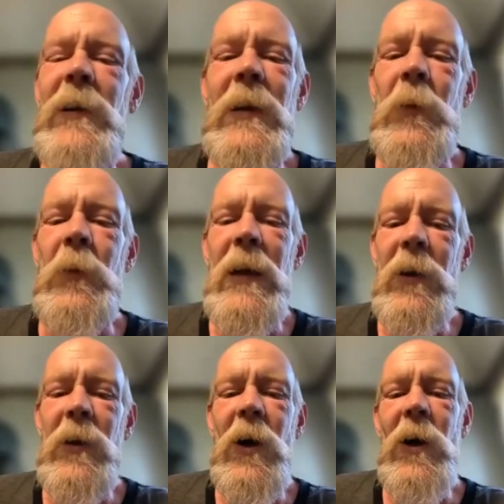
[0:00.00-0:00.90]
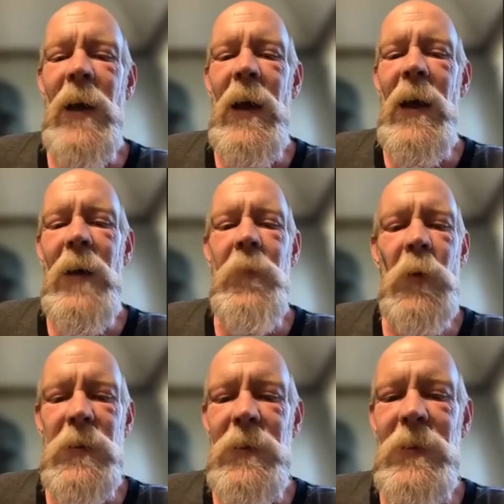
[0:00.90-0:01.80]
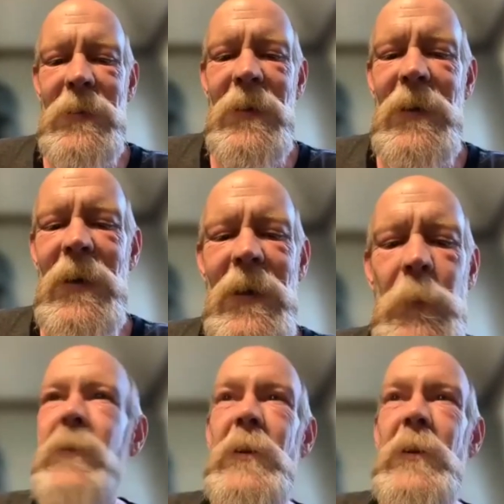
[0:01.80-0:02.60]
Like, we had a car and a half most of the time.